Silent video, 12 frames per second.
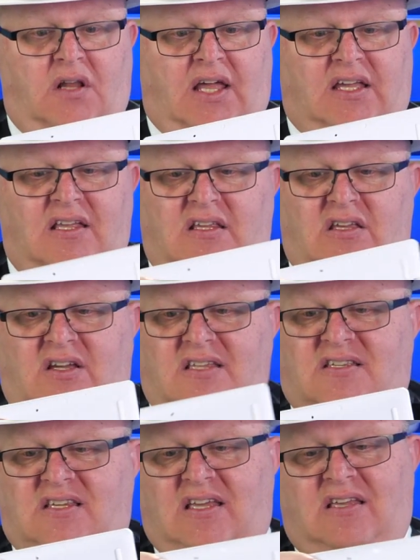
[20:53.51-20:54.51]
Like you
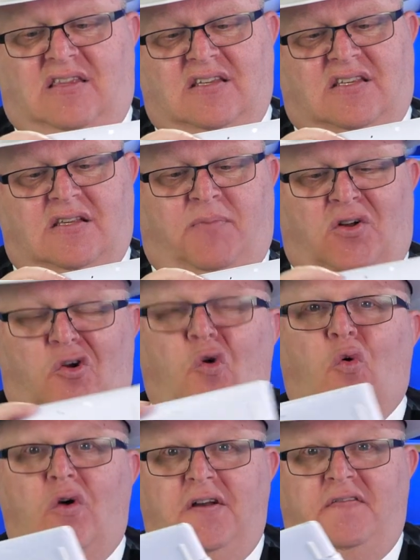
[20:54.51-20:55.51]
can see, this is about
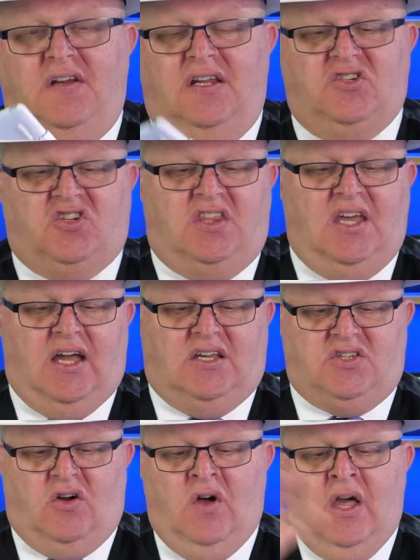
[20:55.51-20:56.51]
1/4 of an inch thick.
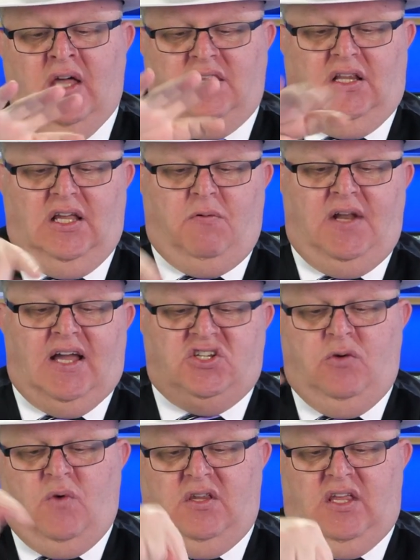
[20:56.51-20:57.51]
So the liquid
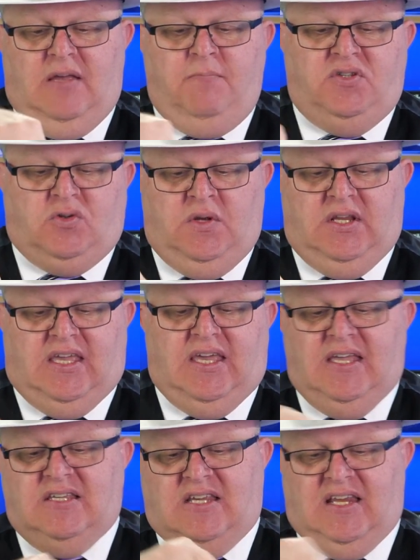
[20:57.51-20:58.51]
actually went in between the
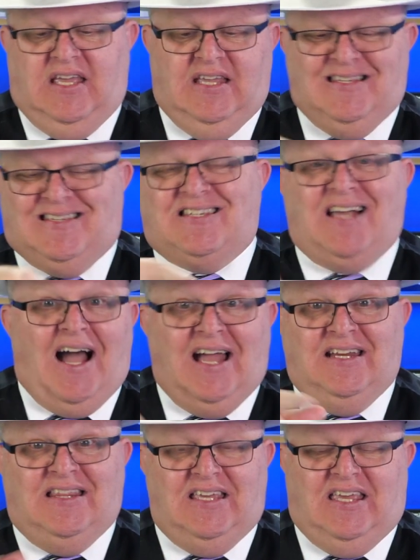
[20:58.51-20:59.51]
keys and
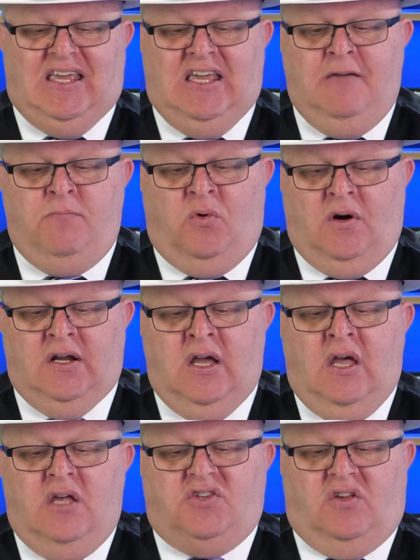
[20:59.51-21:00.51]
inside of the keyboard,
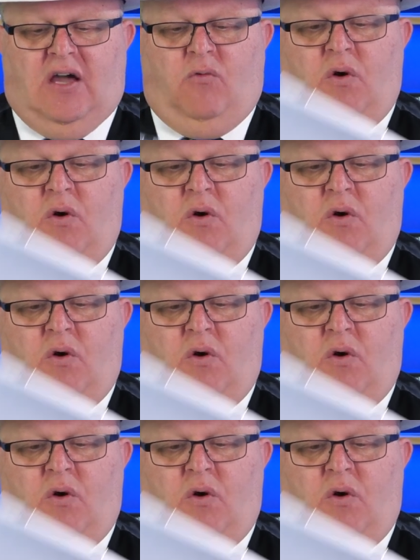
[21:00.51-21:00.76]
so that when